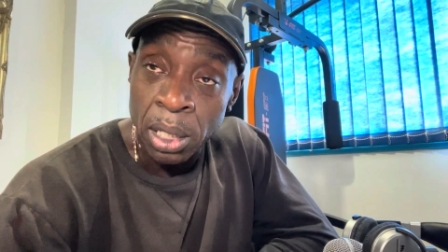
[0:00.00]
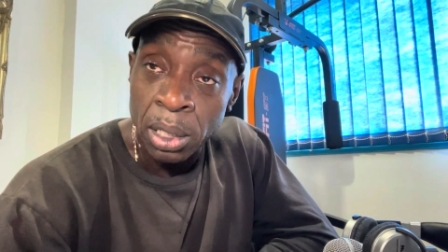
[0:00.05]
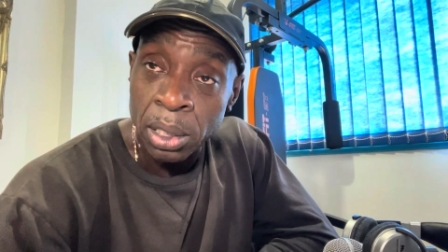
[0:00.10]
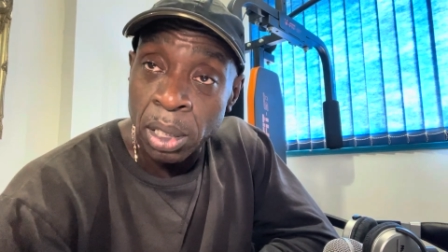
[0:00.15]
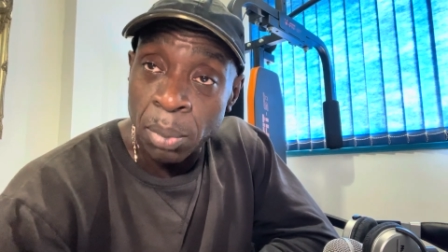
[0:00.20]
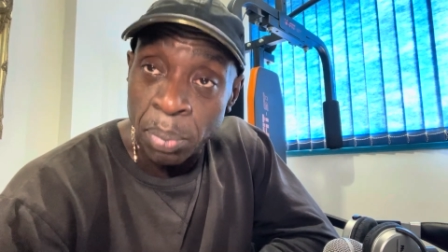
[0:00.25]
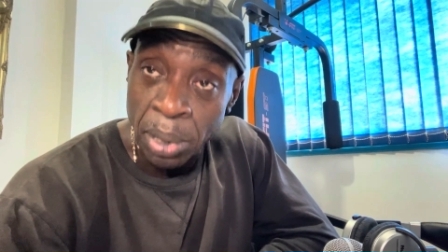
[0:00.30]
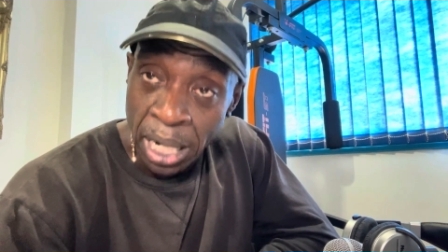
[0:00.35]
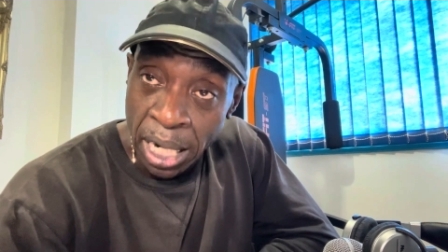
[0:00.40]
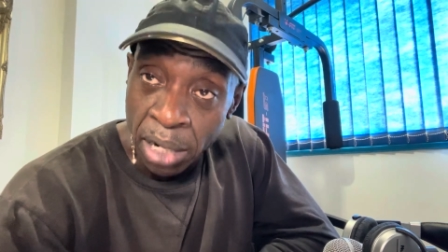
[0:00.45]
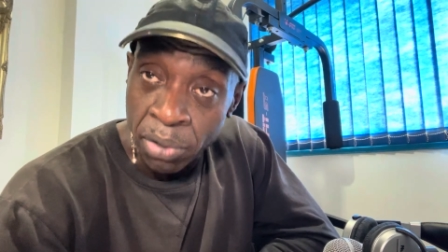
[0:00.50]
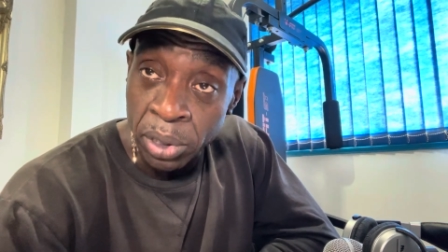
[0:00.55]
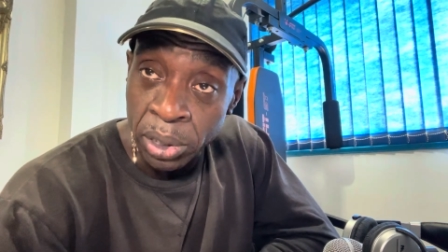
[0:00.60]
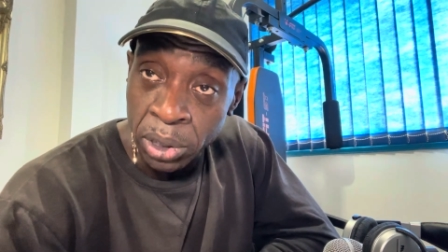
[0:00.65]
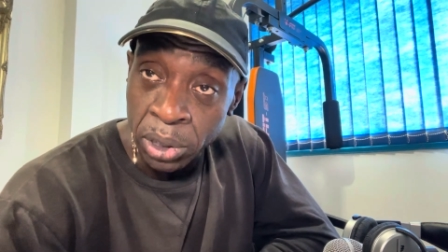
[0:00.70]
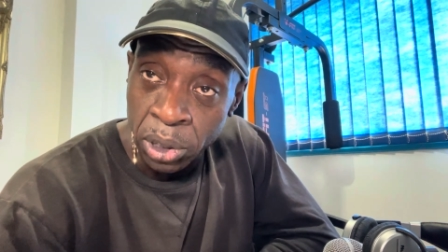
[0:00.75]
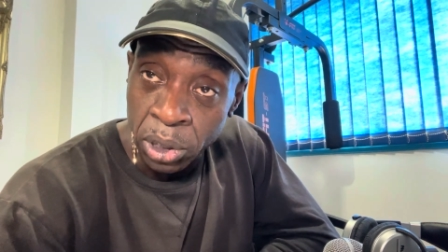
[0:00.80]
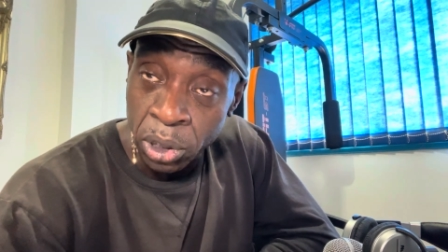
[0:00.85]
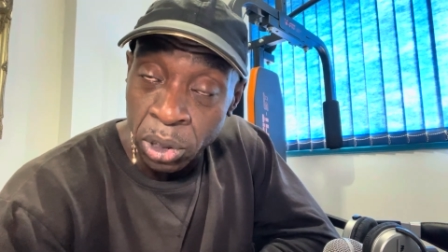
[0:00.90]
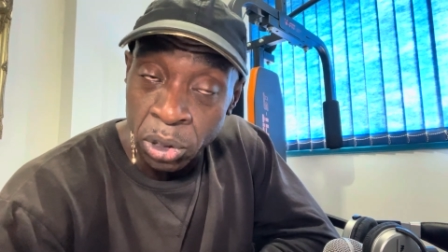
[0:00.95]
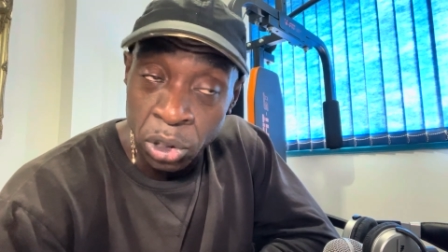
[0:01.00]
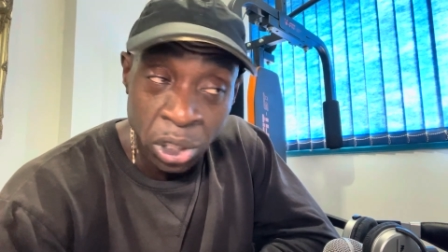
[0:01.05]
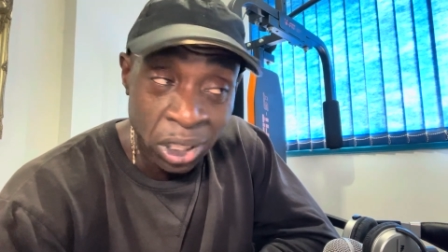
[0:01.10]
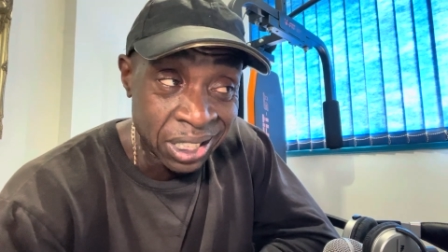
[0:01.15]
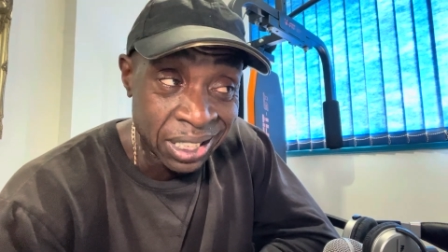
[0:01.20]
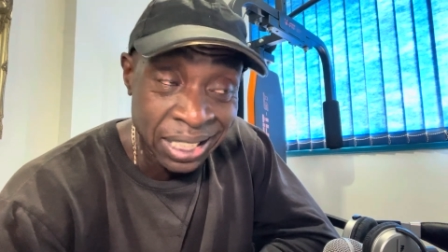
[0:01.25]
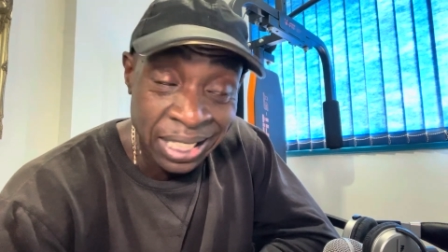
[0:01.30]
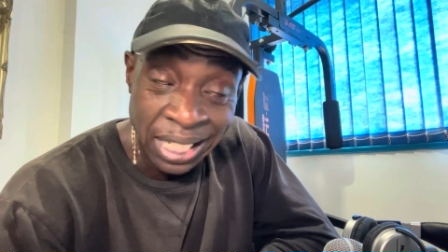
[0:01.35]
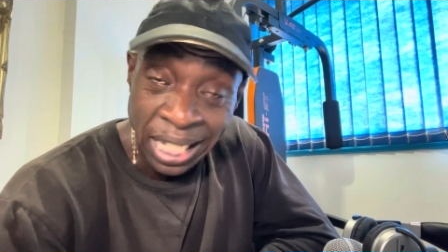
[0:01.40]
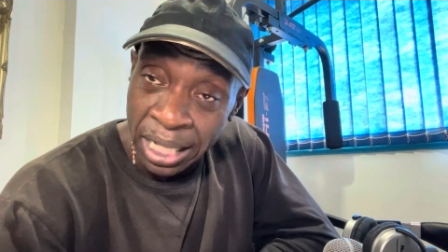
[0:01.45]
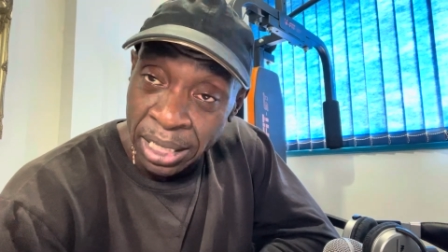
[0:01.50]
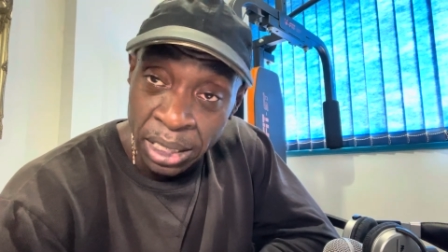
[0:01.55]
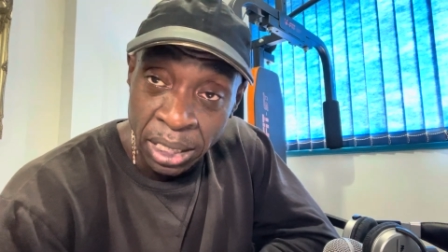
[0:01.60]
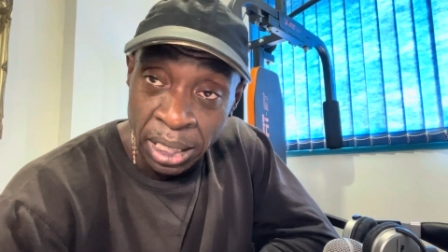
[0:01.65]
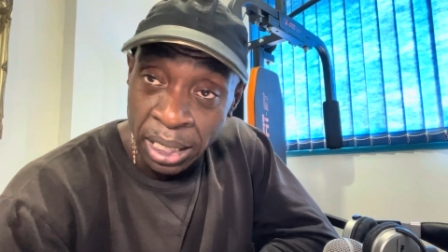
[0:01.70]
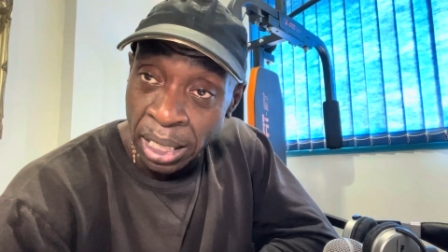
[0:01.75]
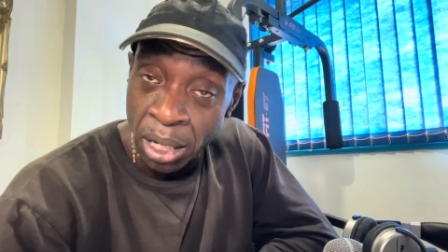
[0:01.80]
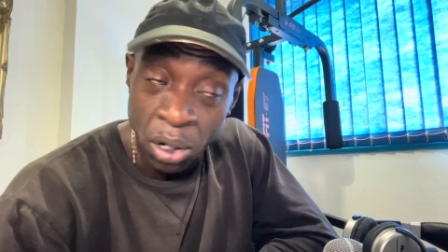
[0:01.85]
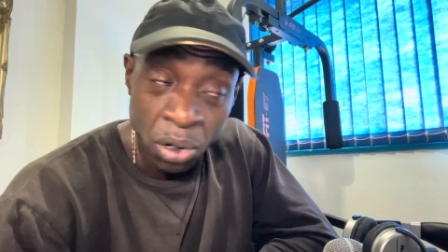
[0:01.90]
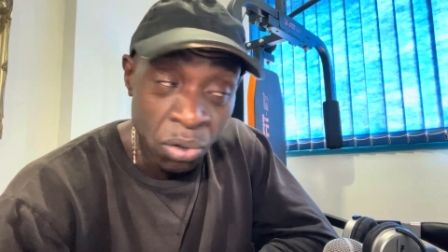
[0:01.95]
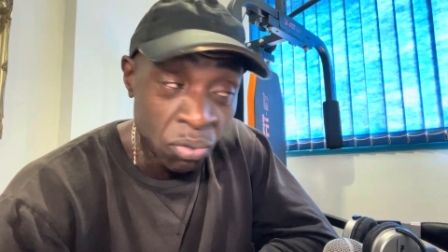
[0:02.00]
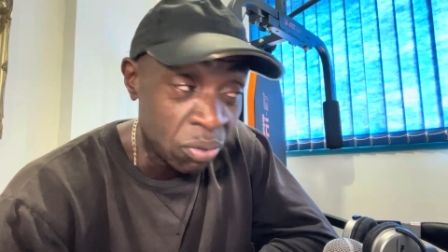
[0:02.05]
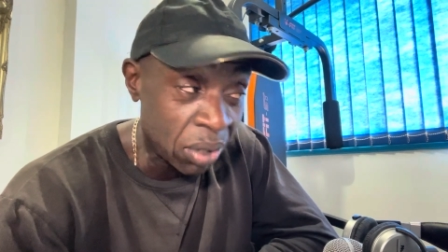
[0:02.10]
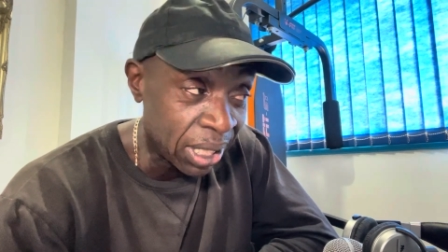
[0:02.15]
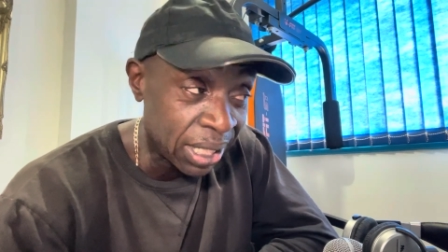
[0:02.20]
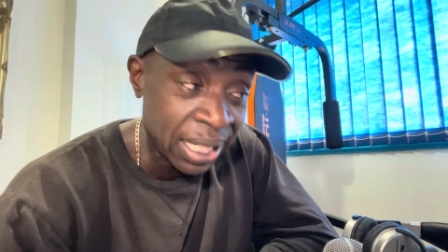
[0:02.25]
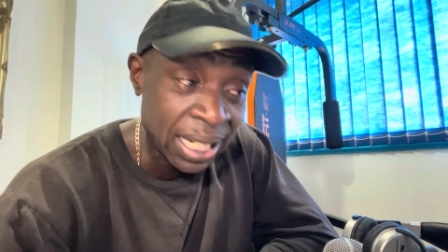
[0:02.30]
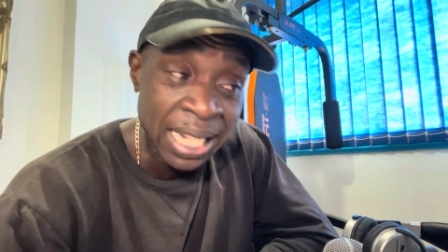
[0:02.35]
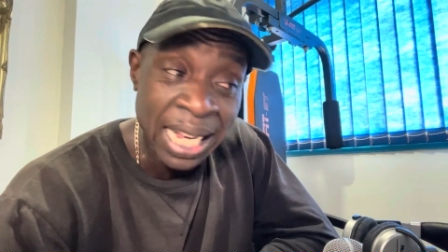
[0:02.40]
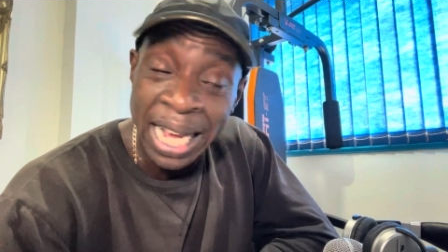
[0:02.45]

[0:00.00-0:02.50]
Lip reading: the parents just can't, you know, they're already